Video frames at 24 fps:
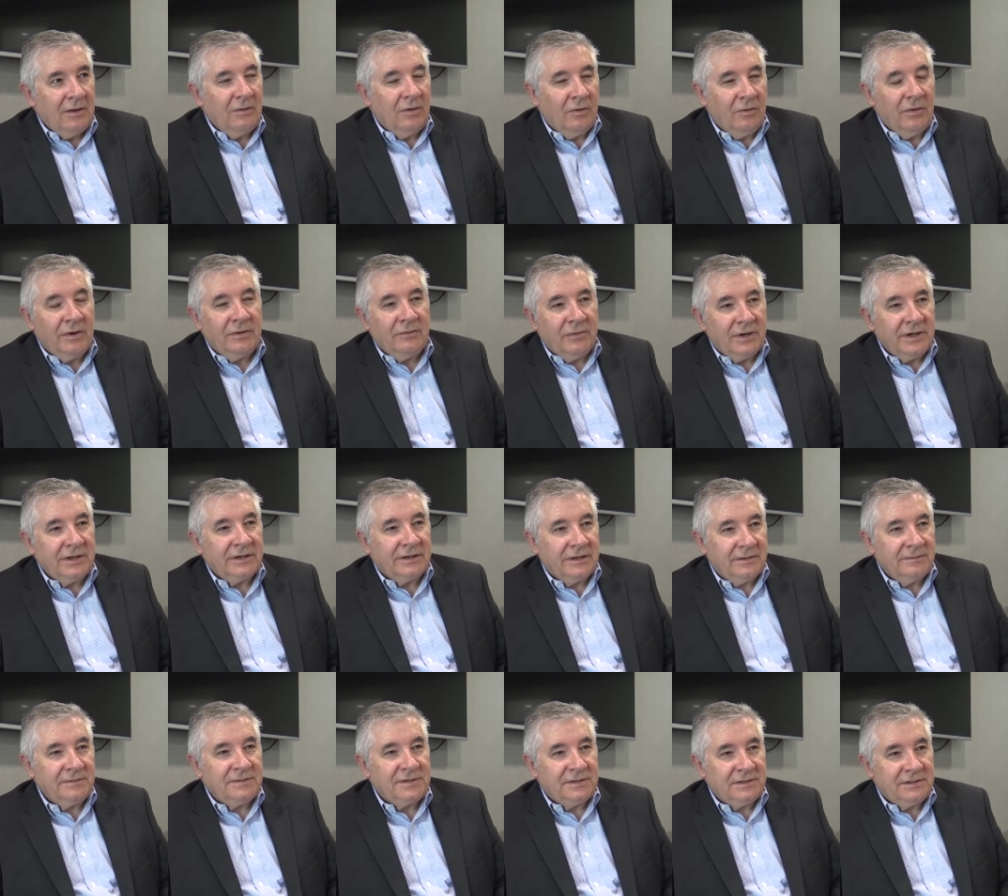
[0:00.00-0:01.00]
Well, when it
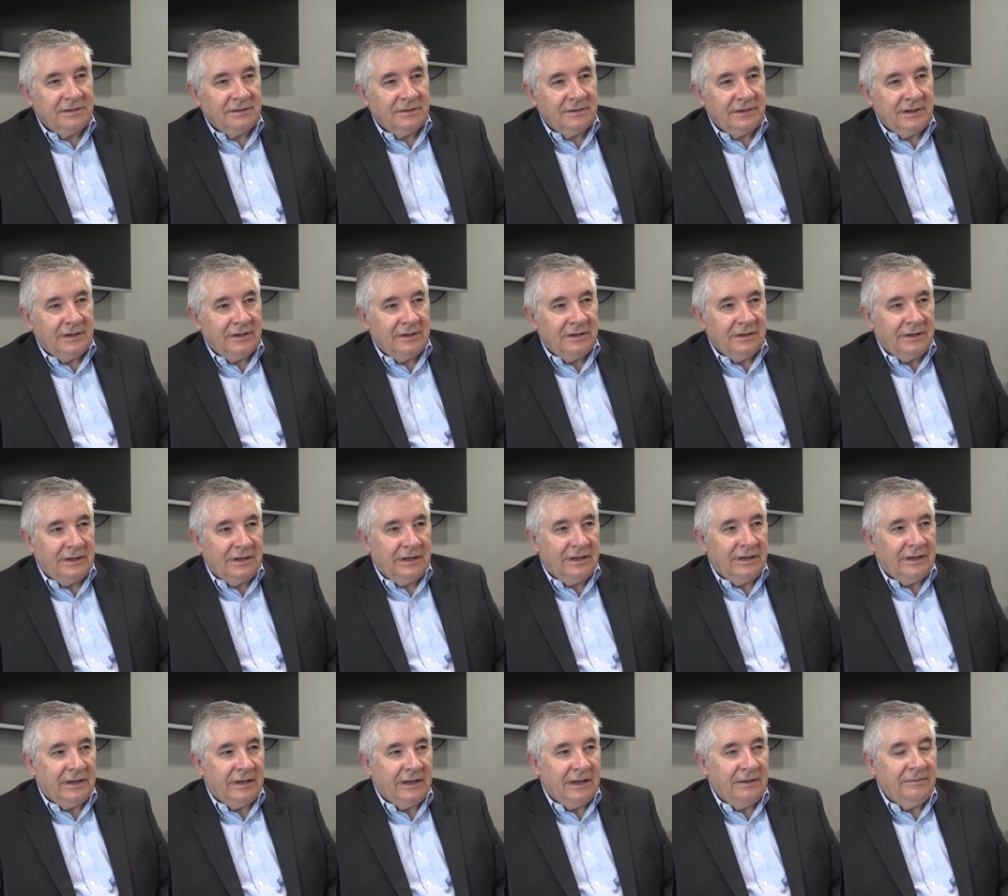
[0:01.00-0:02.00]
comes to
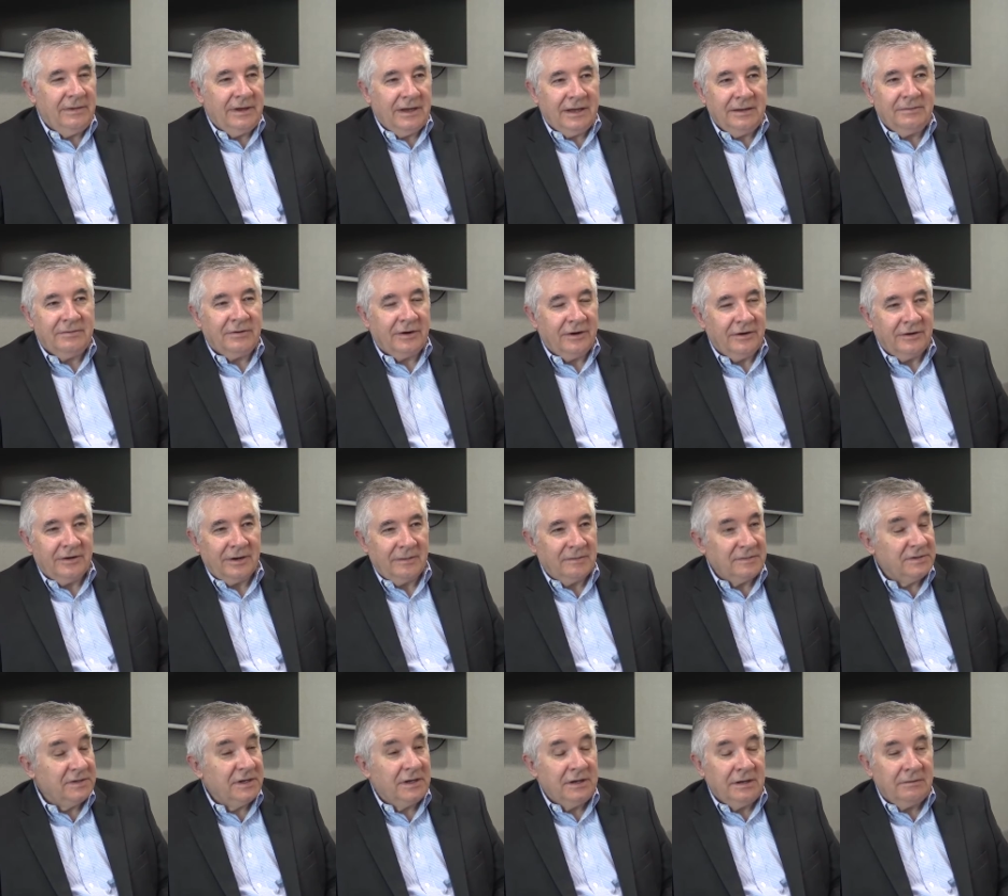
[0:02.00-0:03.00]
MBA
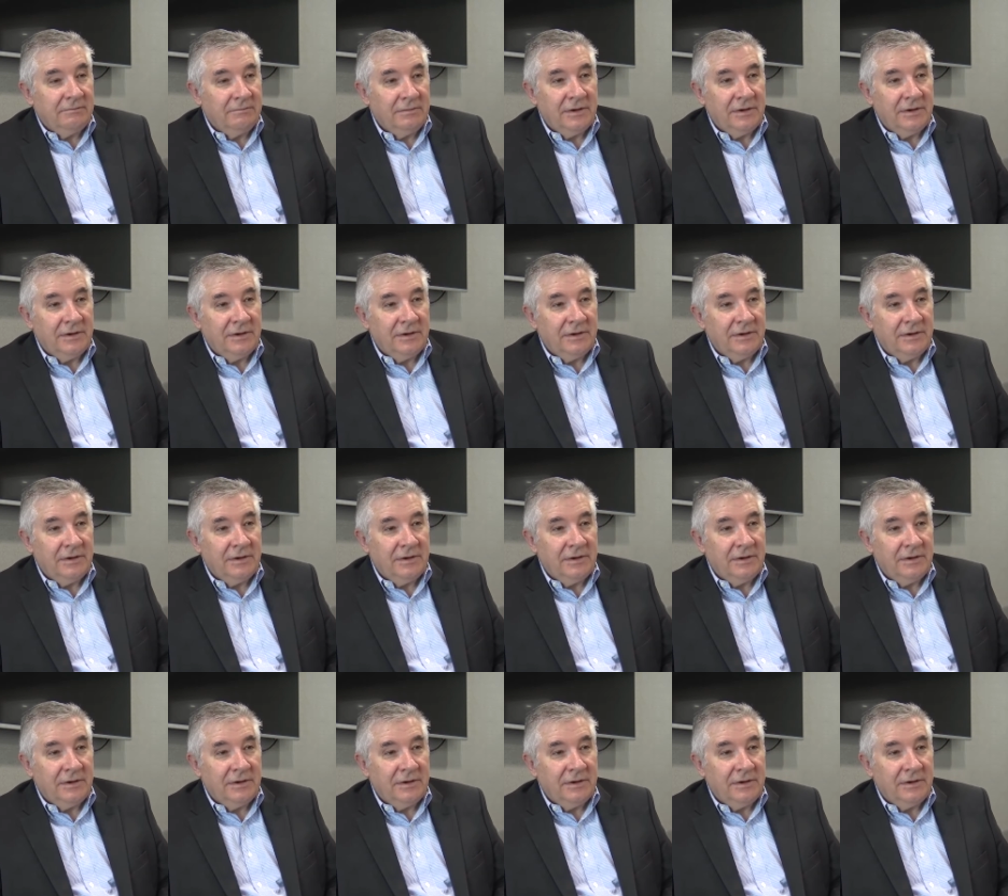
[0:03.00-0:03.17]
programs,